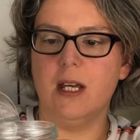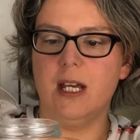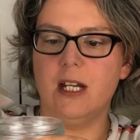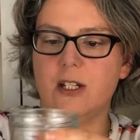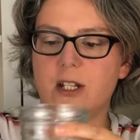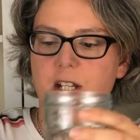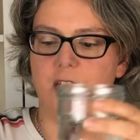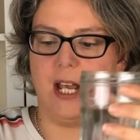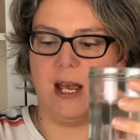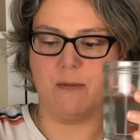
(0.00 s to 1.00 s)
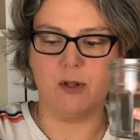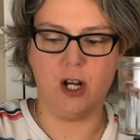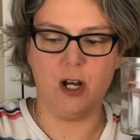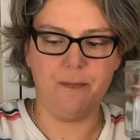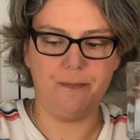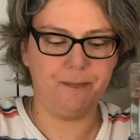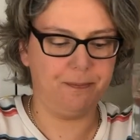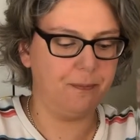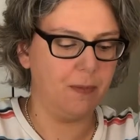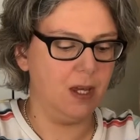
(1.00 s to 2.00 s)
into the jam jar,
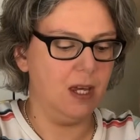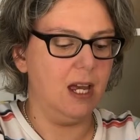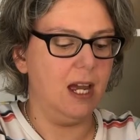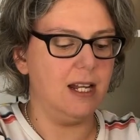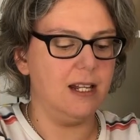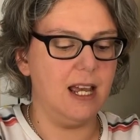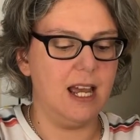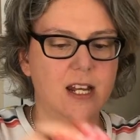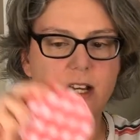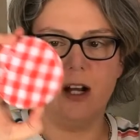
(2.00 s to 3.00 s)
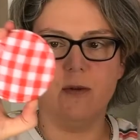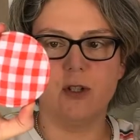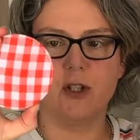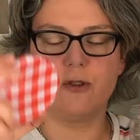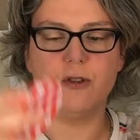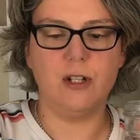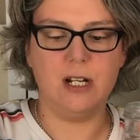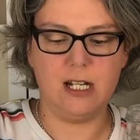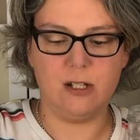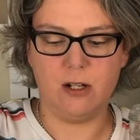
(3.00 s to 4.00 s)
and then I would screw the
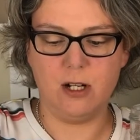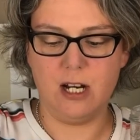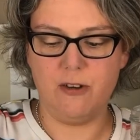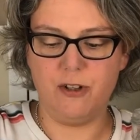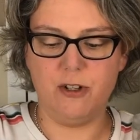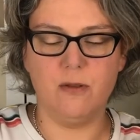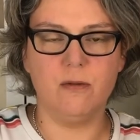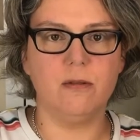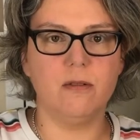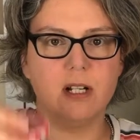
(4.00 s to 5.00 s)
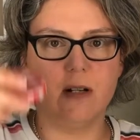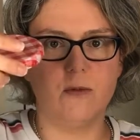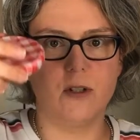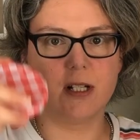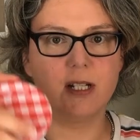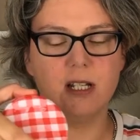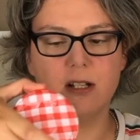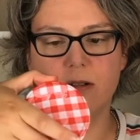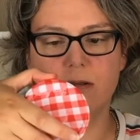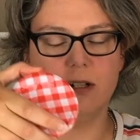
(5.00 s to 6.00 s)
lid on. And if you didn't want to see
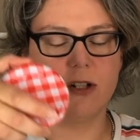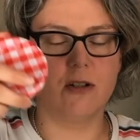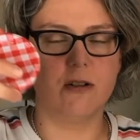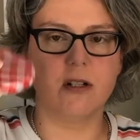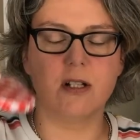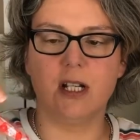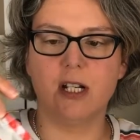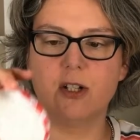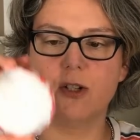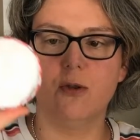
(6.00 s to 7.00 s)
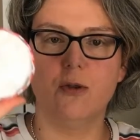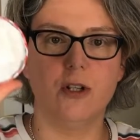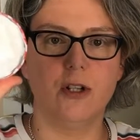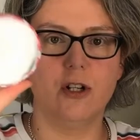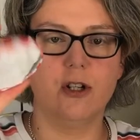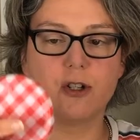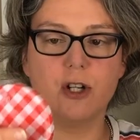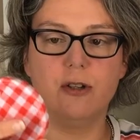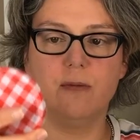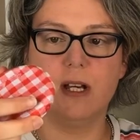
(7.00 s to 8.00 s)
the children to see it at all, you could not
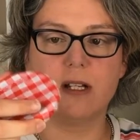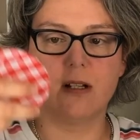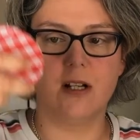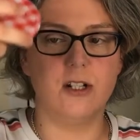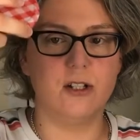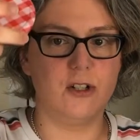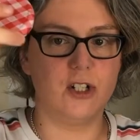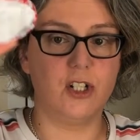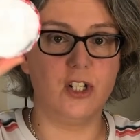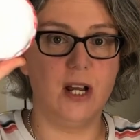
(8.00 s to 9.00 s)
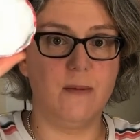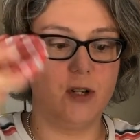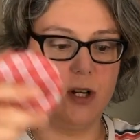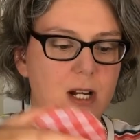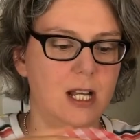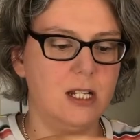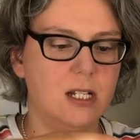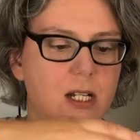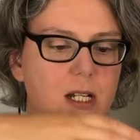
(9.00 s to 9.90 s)
show them that side, just a jam jar lid.